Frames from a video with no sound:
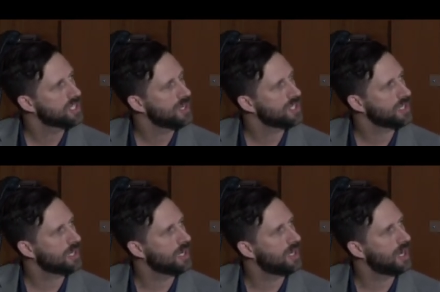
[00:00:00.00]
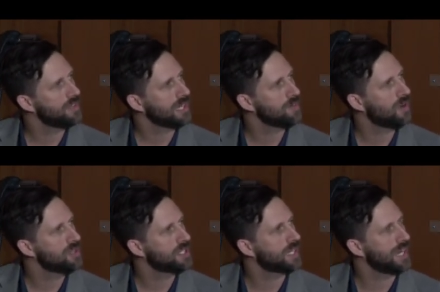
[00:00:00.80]
I took I
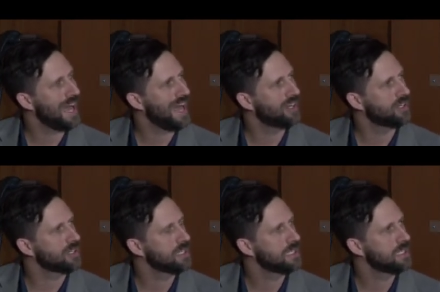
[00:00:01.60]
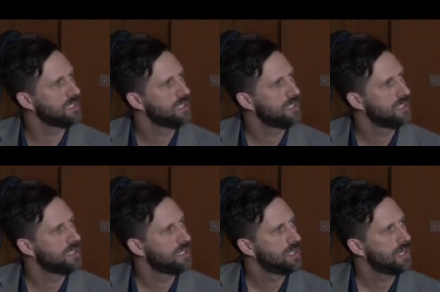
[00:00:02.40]
posted an ad on
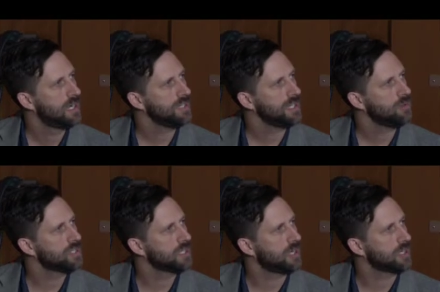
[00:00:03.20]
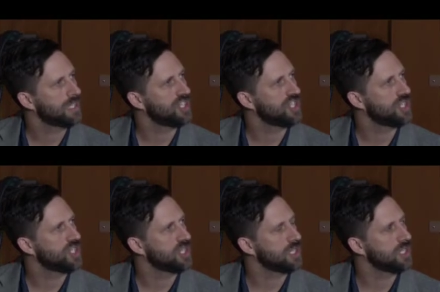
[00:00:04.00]

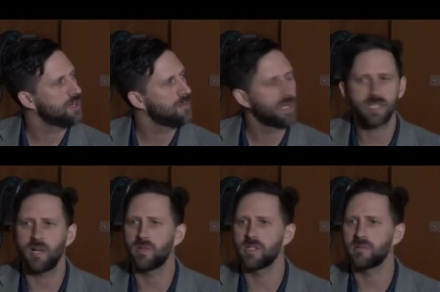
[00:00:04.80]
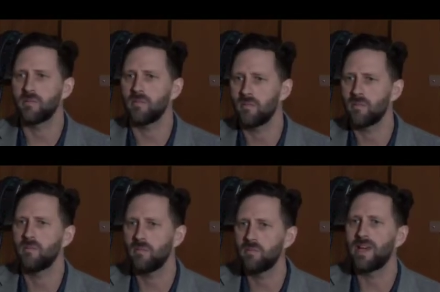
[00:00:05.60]
Kijiji, because I was
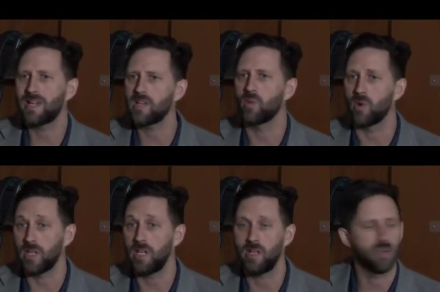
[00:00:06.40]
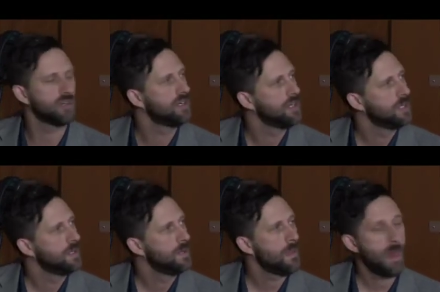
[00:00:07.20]
making the work here.
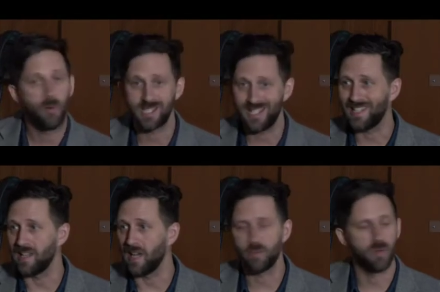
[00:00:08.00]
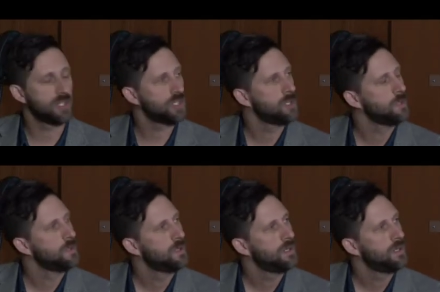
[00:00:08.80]
I wasn't in Lethbridge.
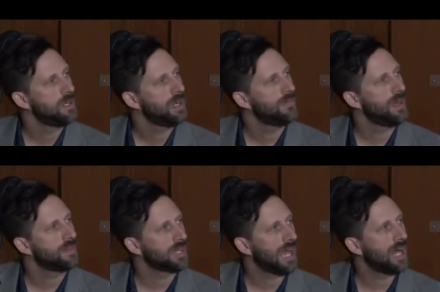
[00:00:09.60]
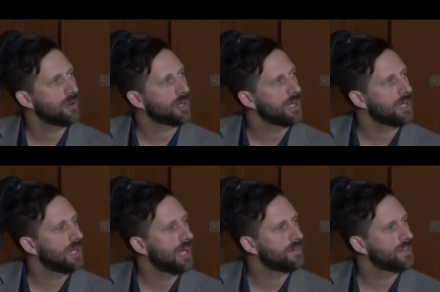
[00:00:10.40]
And then the gallery,
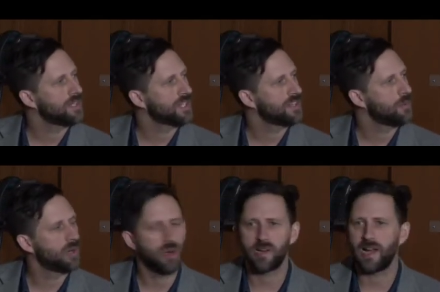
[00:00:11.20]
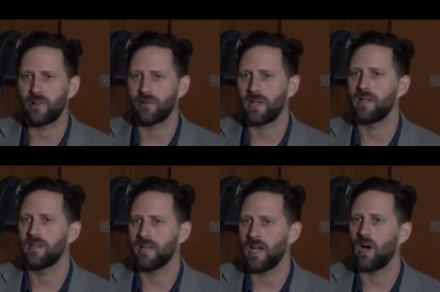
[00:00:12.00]
at the Southern Alberta Art Gallery,
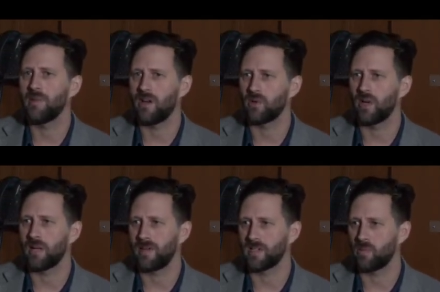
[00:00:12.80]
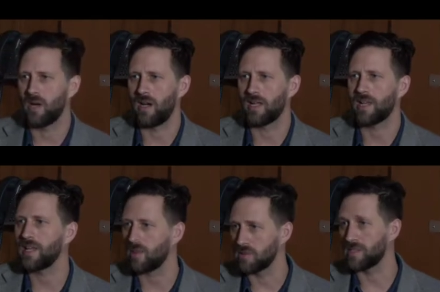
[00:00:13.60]
they helped me out quite a bit as well. And I
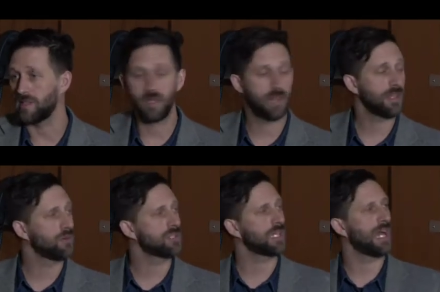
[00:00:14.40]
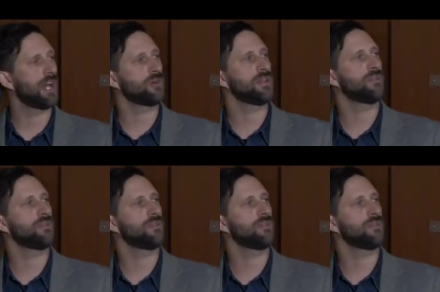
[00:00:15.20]
think it was the gallery